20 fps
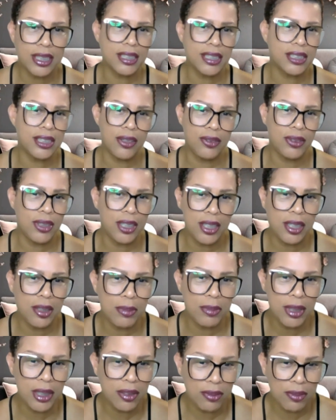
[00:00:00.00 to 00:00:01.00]
because don't none of
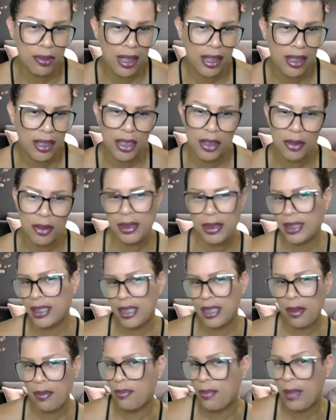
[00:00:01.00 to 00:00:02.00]
them live around here
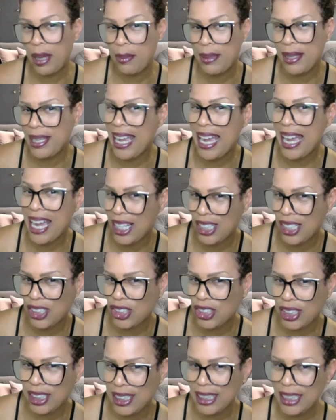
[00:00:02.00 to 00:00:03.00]
except maybe
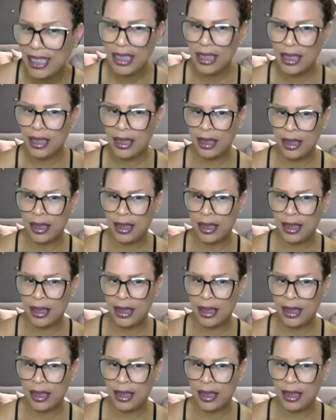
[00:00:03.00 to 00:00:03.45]
Ashley.